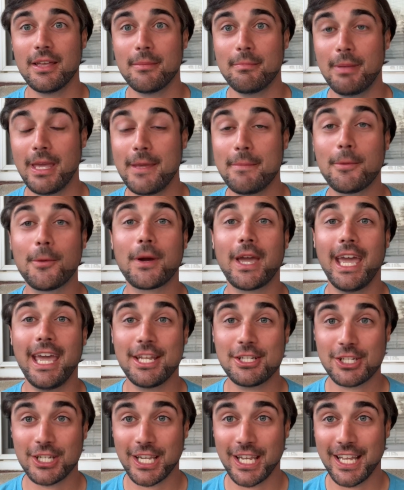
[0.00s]
people
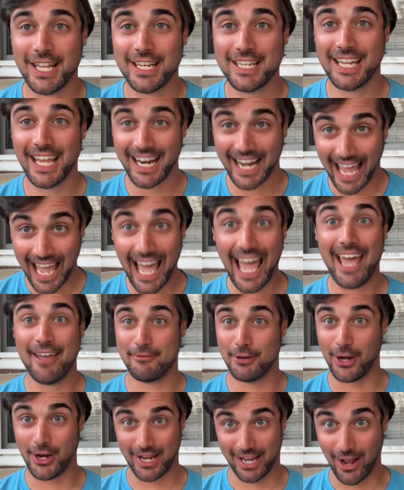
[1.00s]
catching it, and yet I have
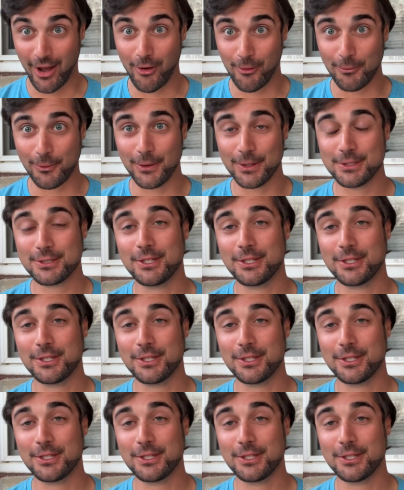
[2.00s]
not caught one.